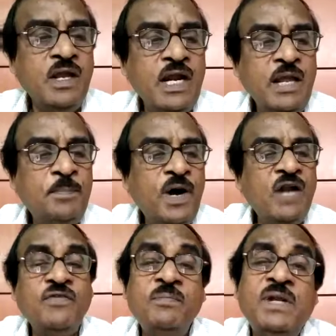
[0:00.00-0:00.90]
And
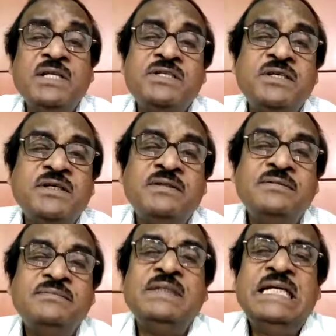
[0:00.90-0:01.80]
apart from that,
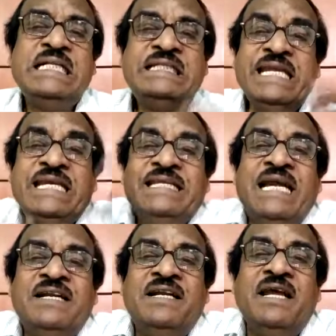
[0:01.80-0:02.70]
think
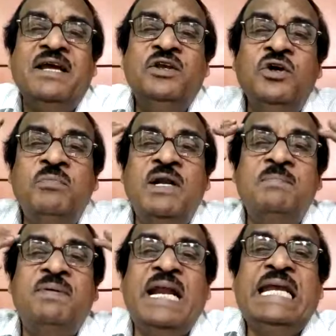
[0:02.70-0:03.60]
that
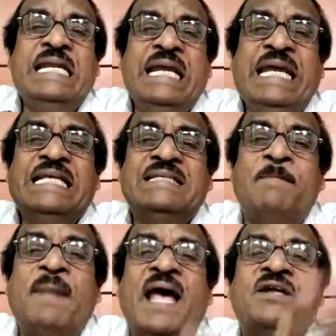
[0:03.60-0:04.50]
human brain is a
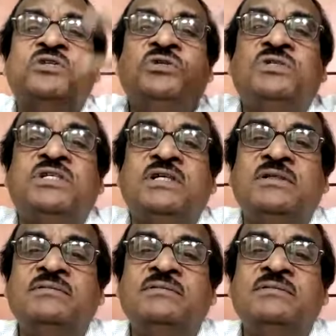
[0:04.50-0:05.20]
parachute.